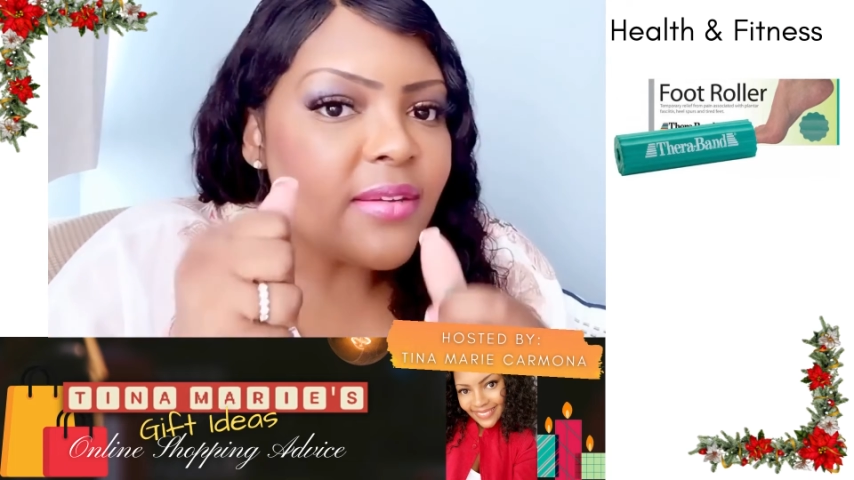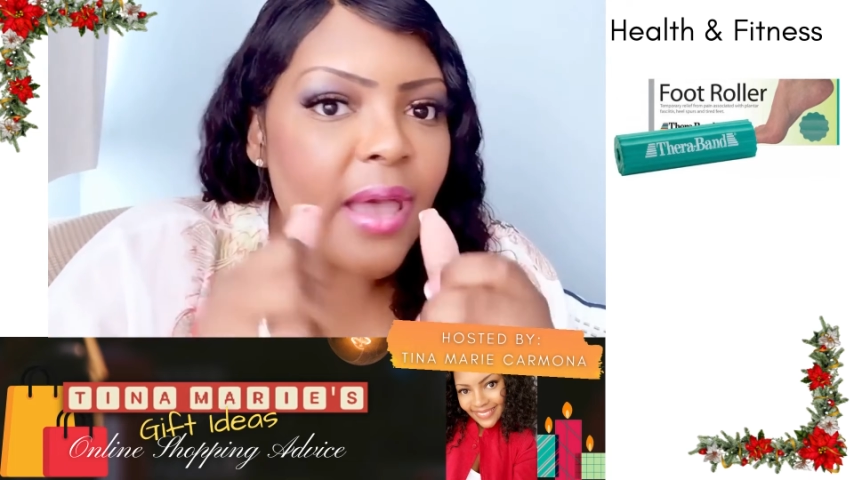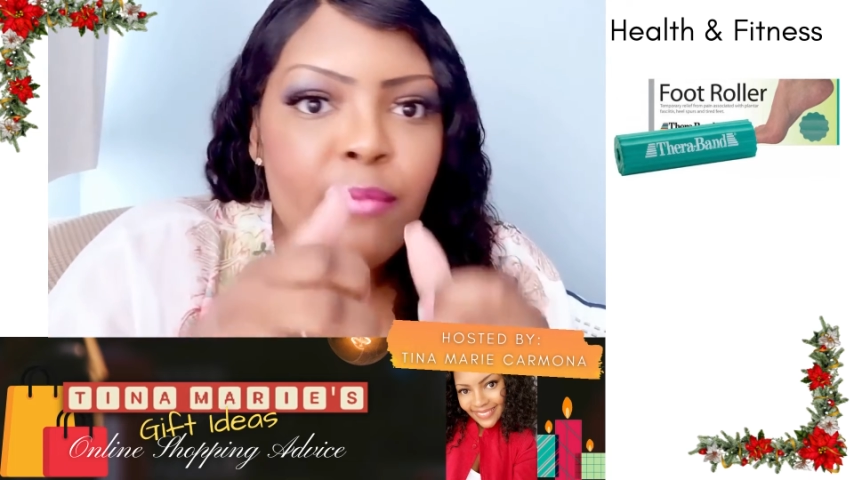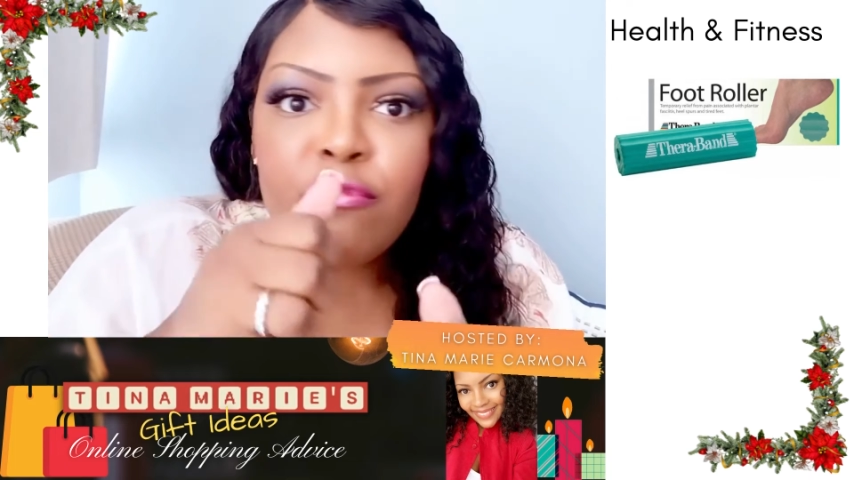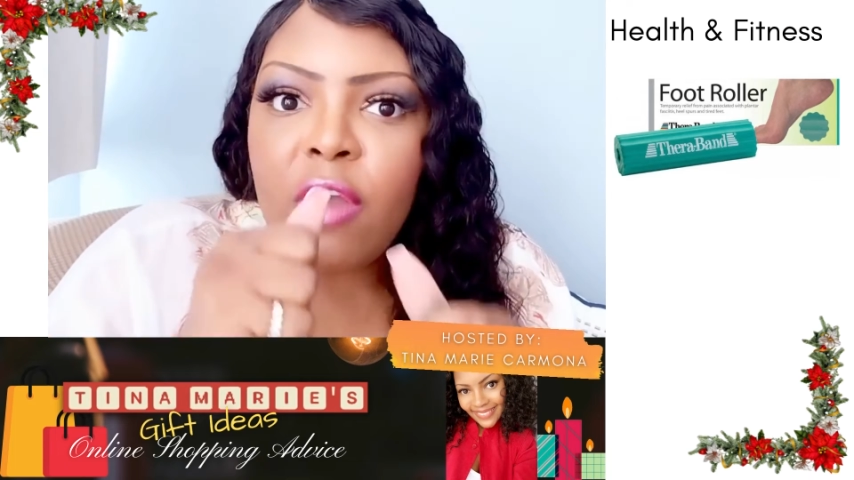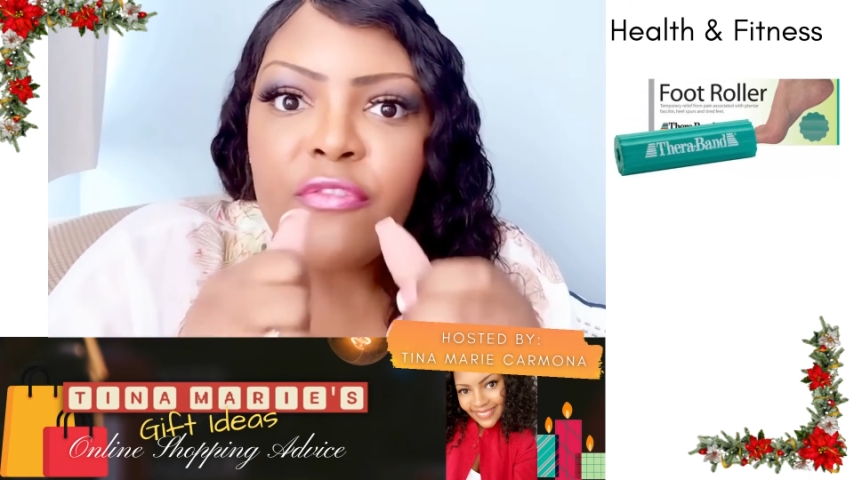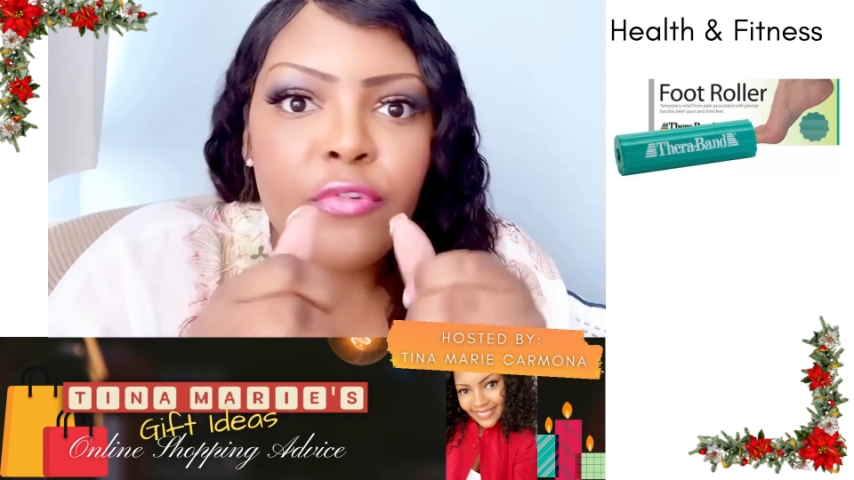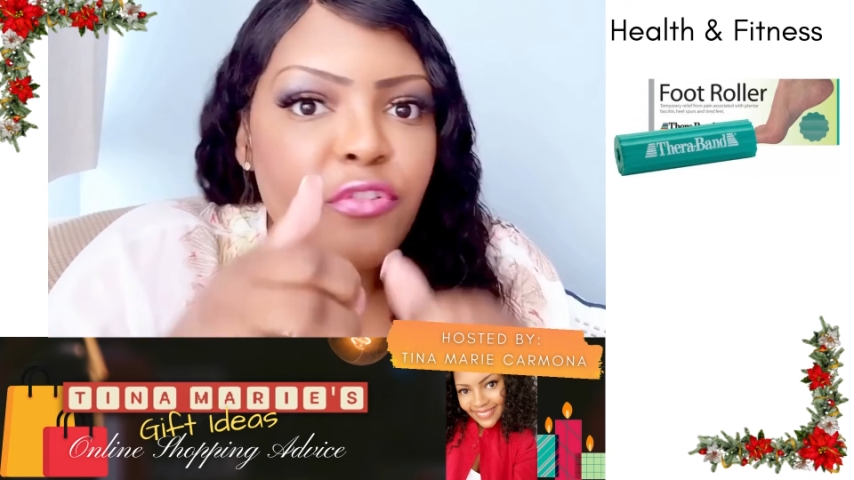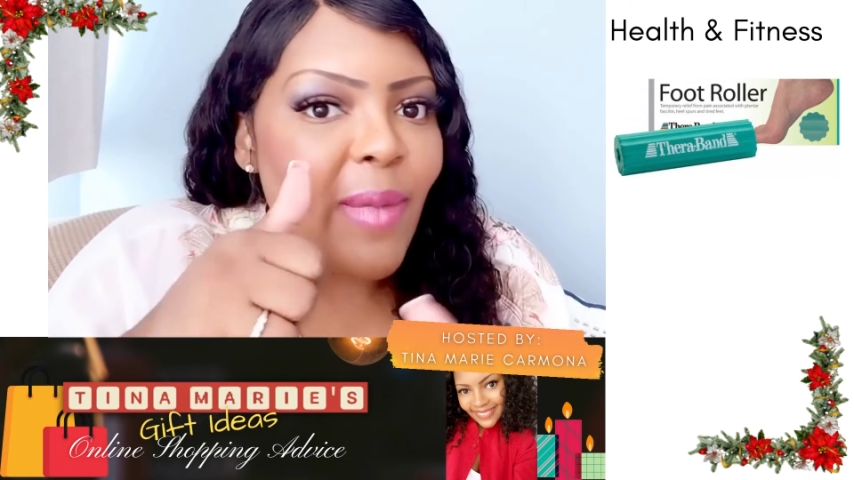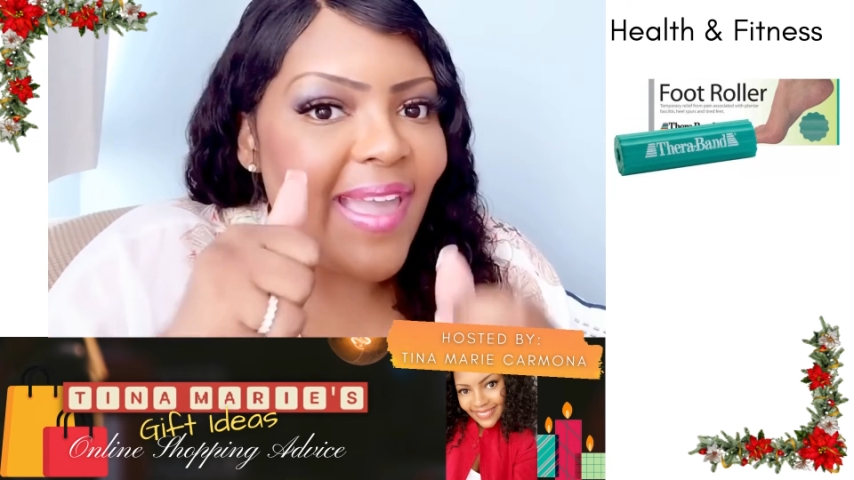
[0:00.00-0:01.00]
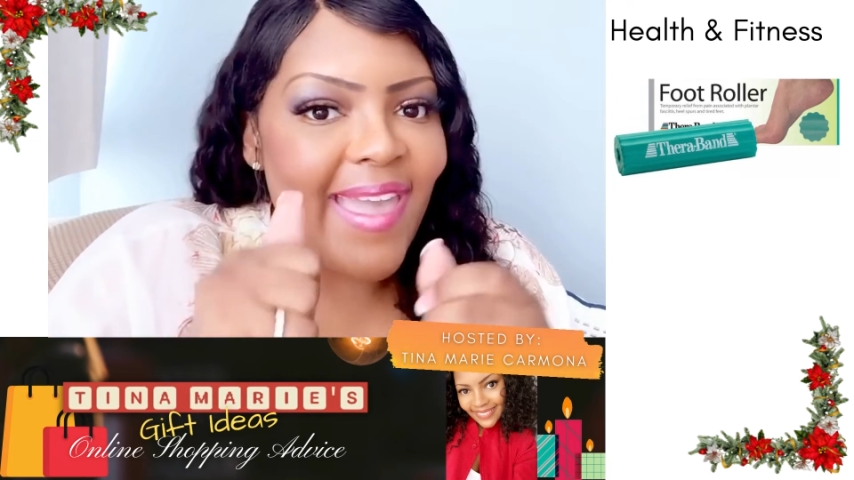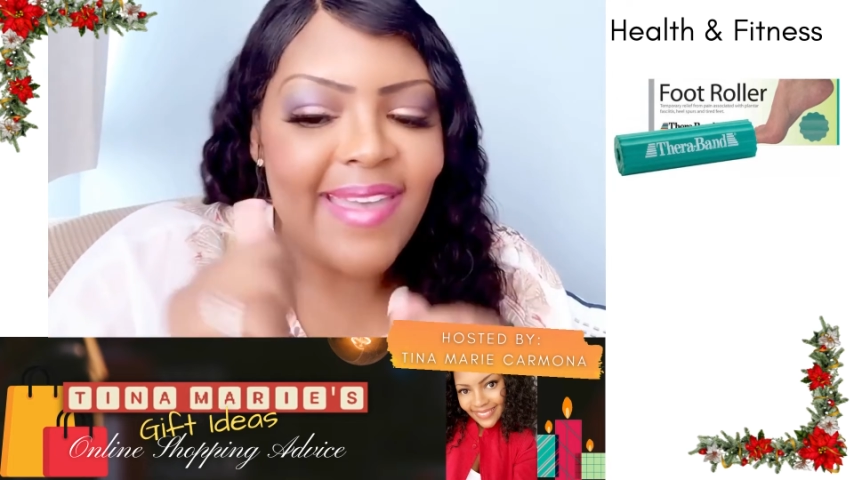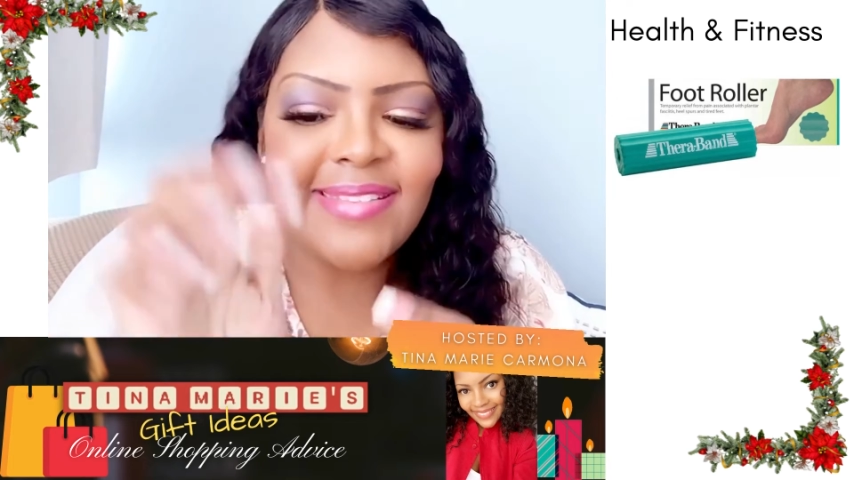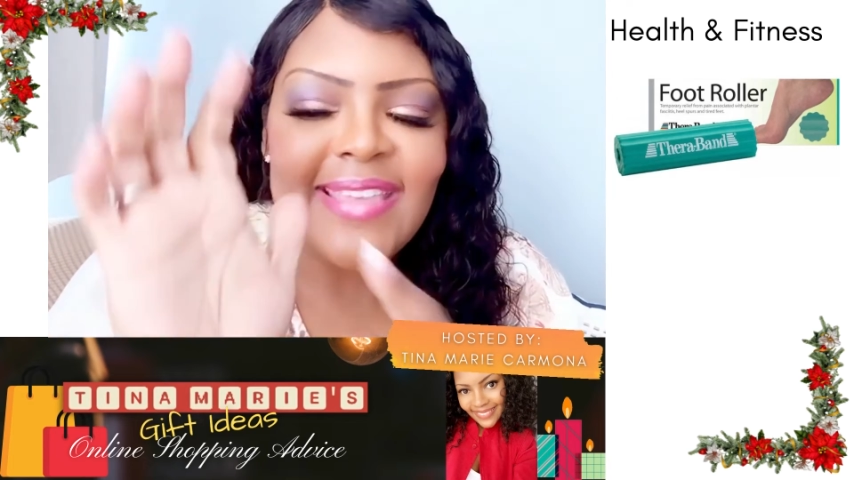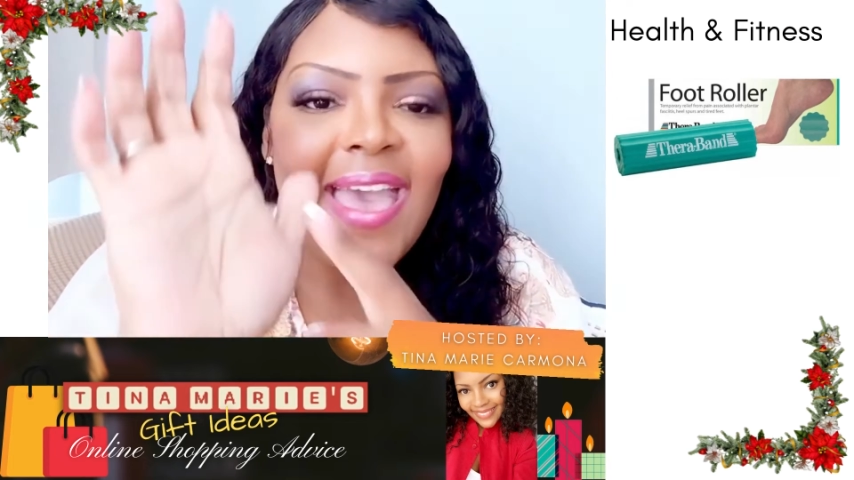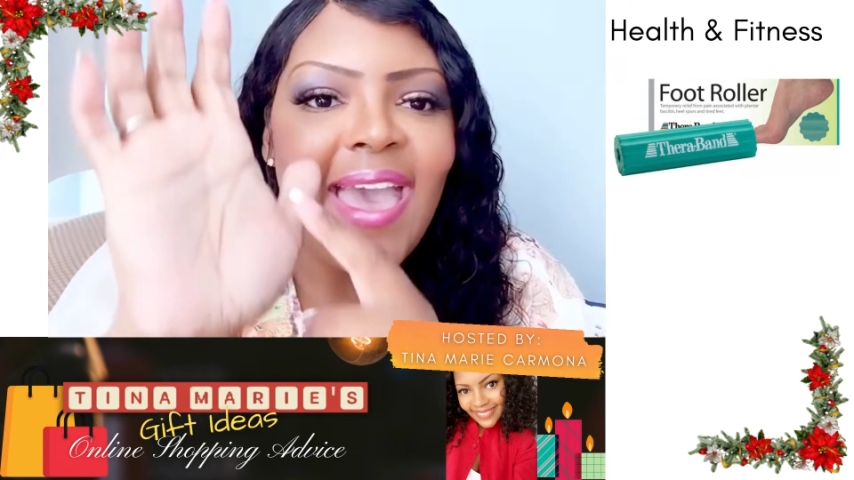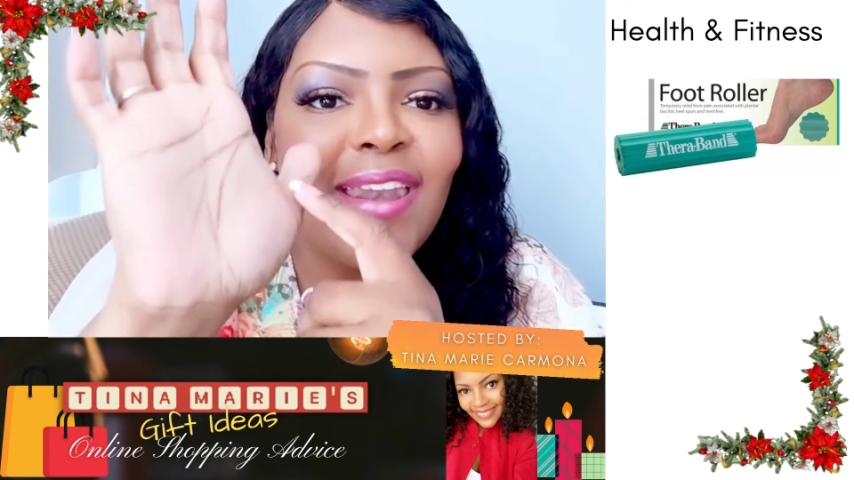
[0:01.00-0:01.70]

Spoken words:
I'm rough with my hands,